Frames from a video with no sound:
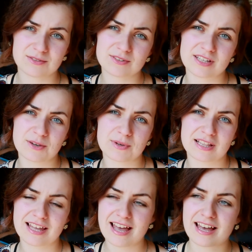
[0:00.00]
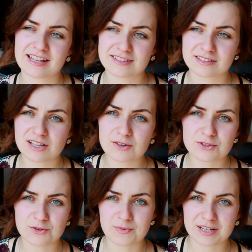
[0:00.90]
they will add loads
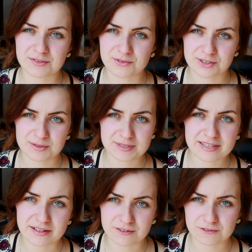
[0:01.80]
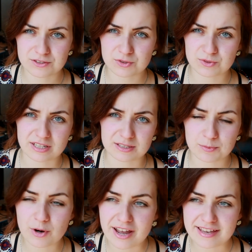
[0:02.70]
of money for themselves to that
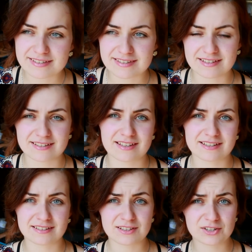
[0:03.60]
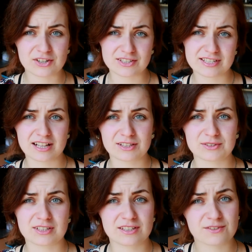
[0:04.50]
price and then they're gonna tell you
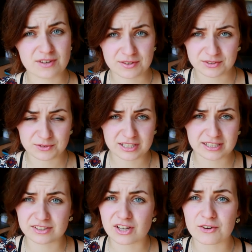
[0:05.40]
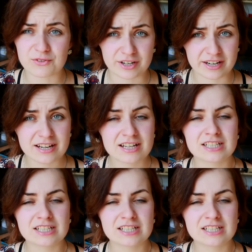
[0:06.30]
that they found a really good offer